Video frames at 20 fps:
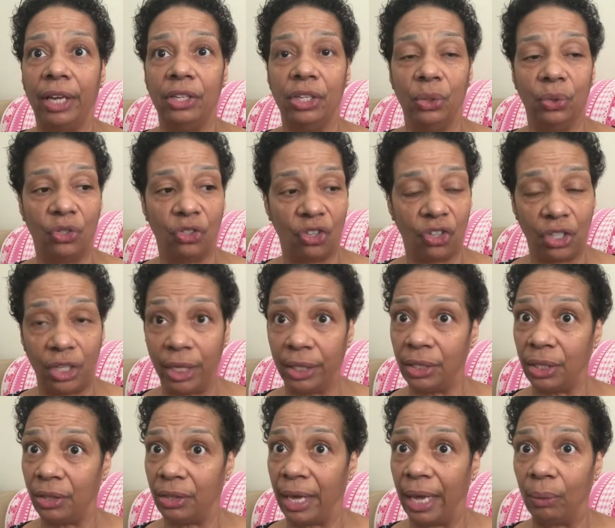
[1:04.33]
and you
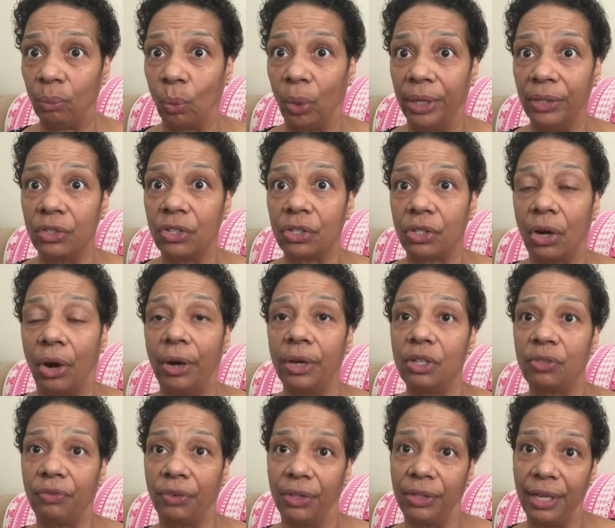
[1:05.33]
stick to that one
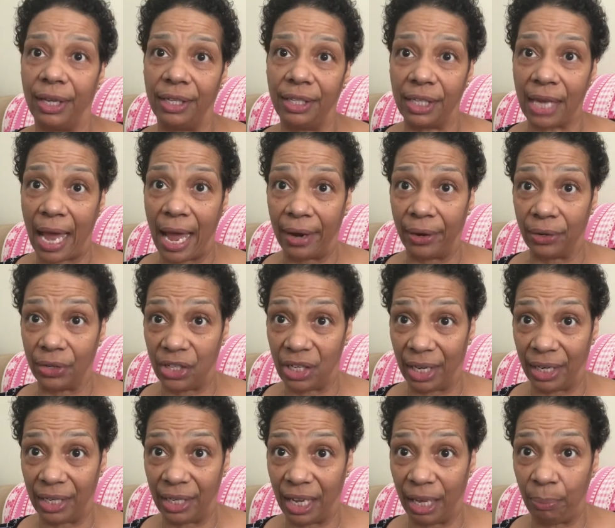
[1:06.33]
starch for the entire
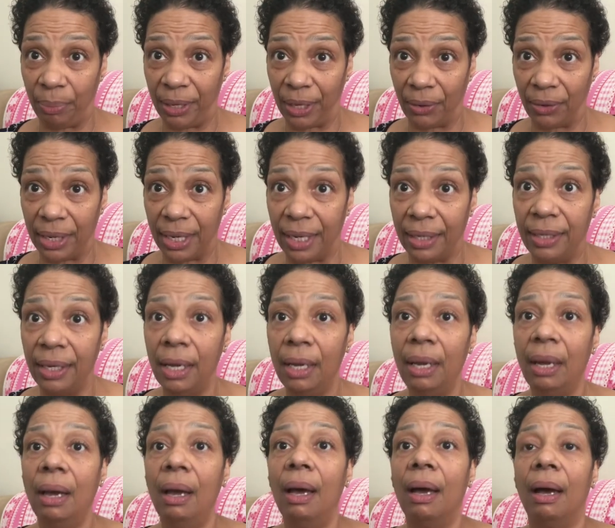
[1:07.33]
10-day period,
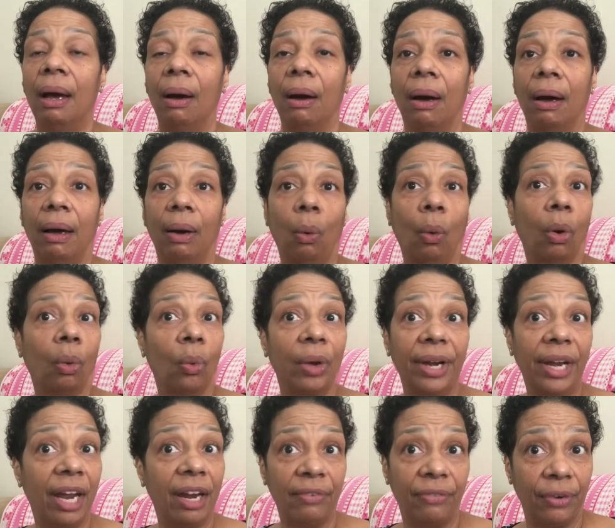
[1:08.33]
or
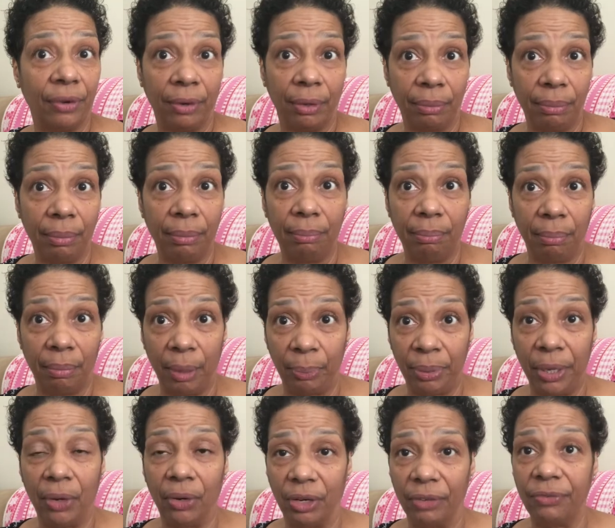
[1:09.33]
whatever
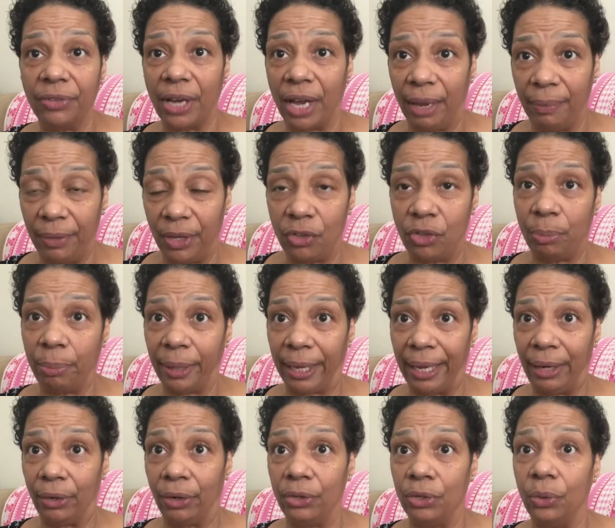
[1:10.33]
period of time that you
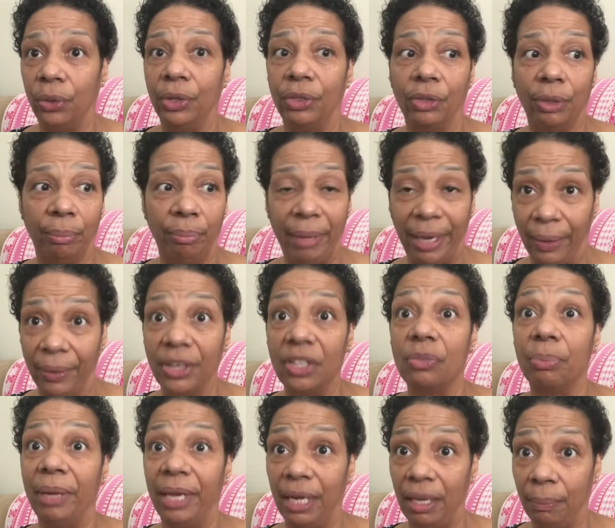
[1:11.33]
plan on doing the
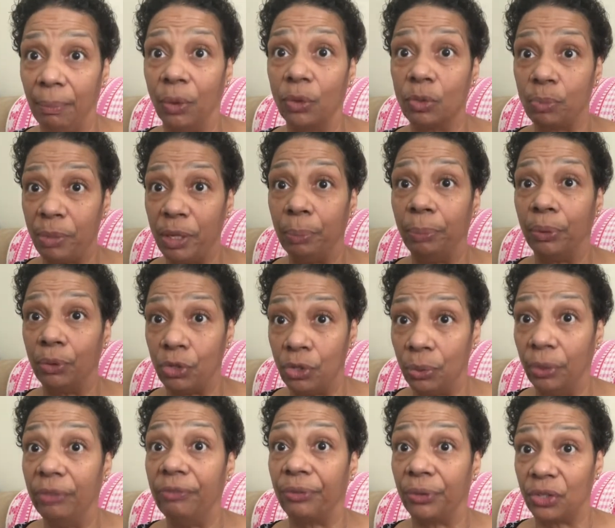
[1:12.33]
Mary's Mini, most people
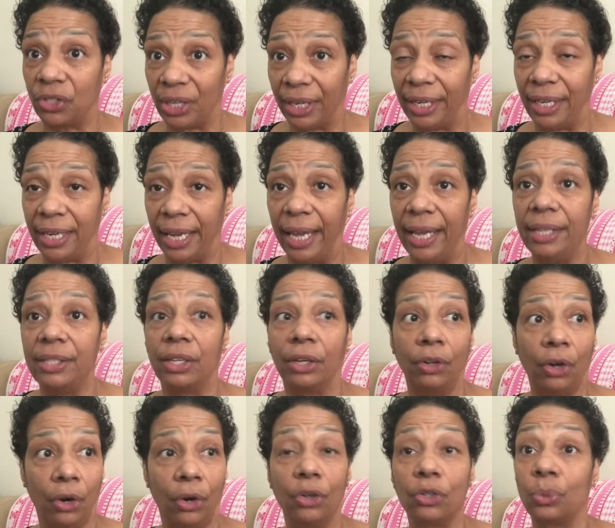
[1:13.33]
do it for 10 days,
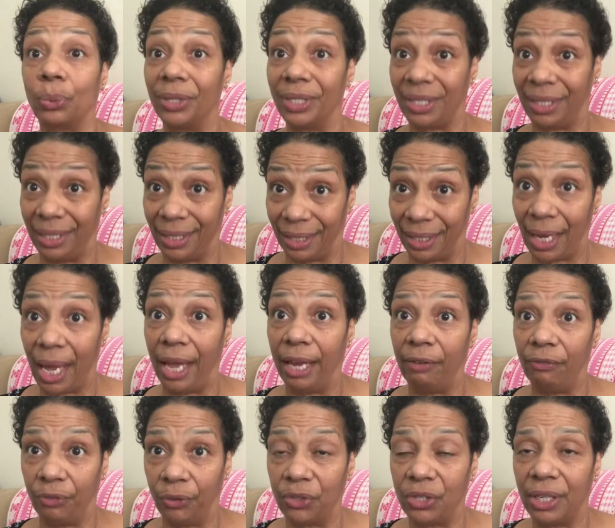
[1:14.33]
and hers was
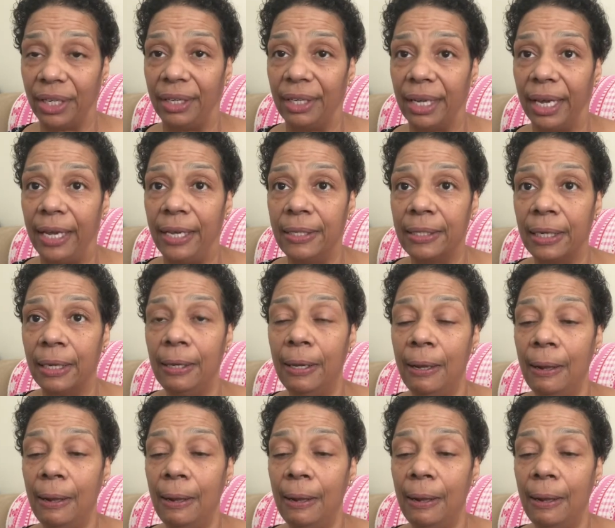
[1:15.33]
designed for 10 days,